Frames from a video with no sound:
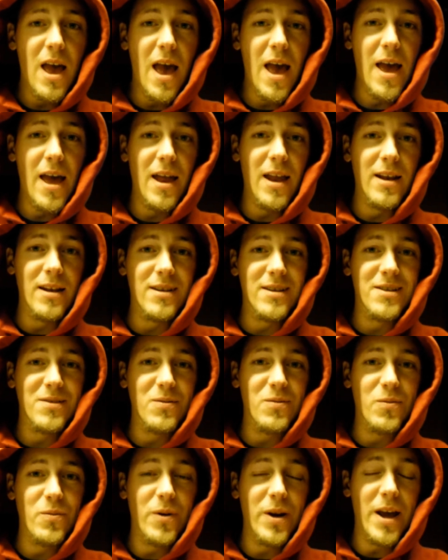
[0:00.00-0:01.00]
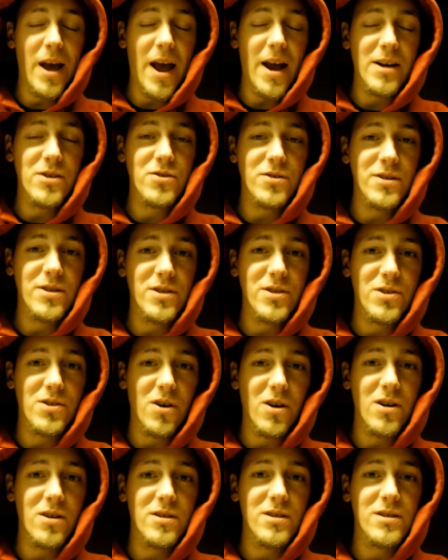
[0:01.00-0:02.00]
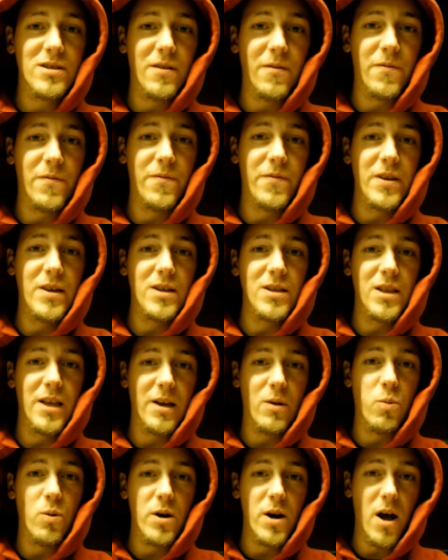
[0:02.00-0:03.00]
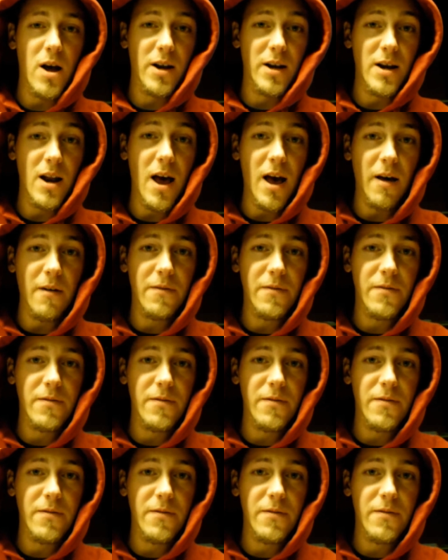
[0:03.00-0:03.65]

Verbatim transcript: And we actually start to feel like we're not enough.